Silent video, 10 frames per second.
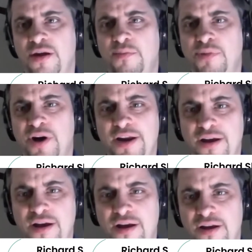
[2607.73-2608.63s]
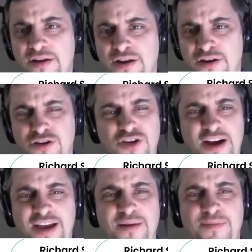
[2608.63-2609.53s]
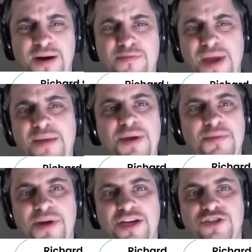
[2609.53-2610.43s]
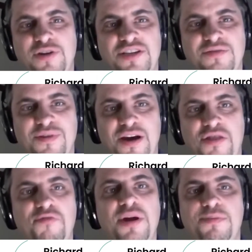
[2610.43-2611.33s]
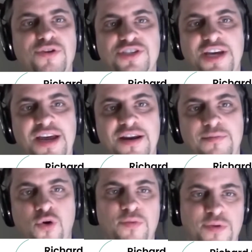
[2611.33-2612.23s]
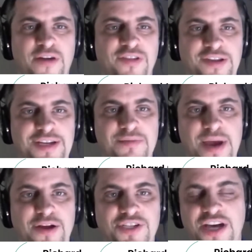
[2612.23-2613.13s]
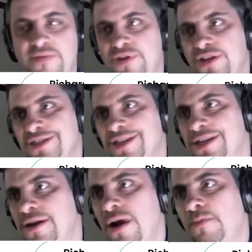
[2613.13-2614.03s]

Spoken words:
but you're talking about maybe base rates of like 3%, more prevalent in males, obviously,